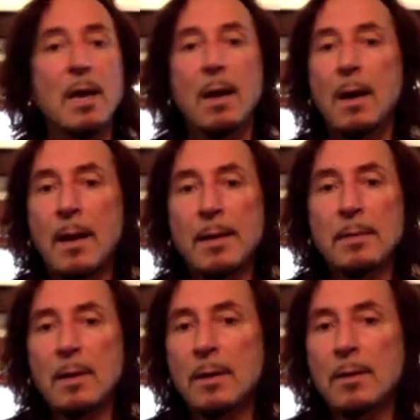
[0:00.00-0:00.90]

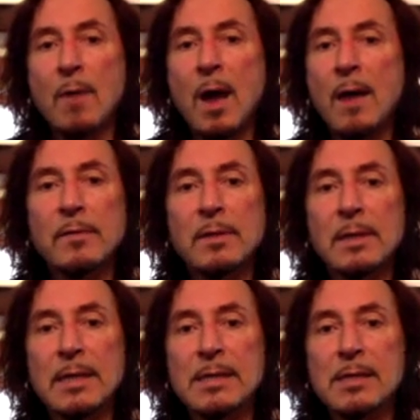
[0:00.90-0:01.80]
on Arrival
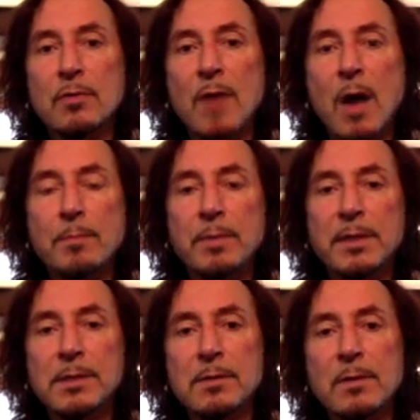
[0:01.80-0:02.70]
is a crowd
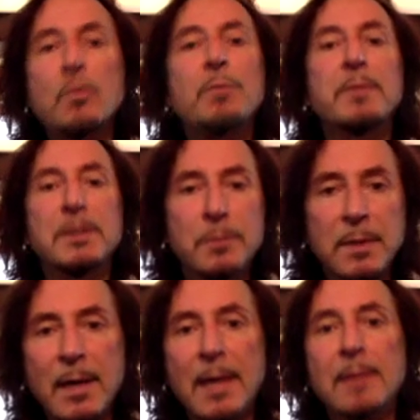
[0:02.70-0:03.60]
pleaser, and we'll be doing
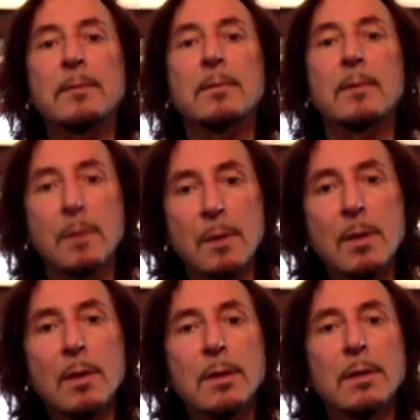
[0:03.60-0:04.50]
that
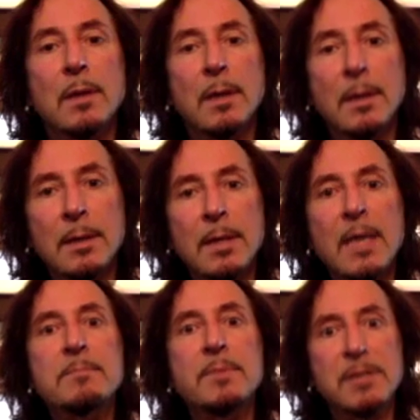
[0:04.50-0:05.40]

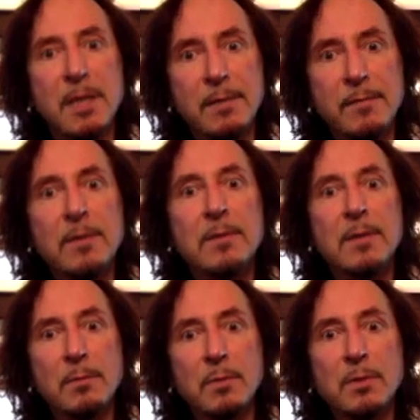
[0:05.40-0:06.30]
in Batavia,
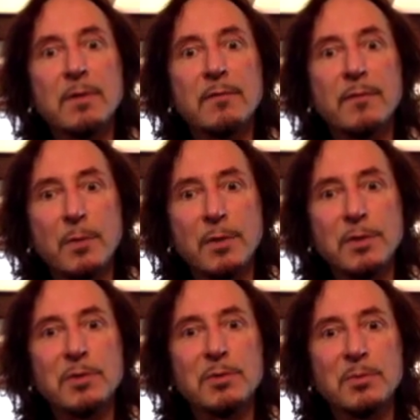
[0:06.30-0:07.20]
and we'll look forward
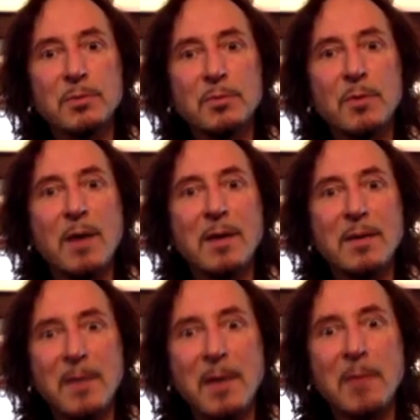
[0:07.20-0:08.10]
to rocking
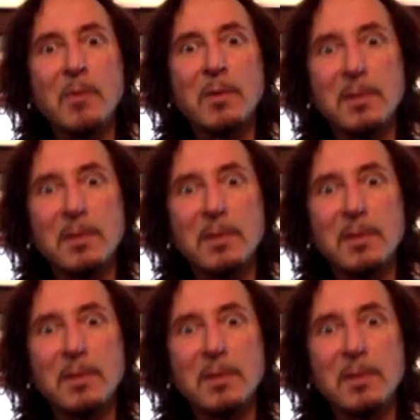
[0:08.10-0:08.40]
that one.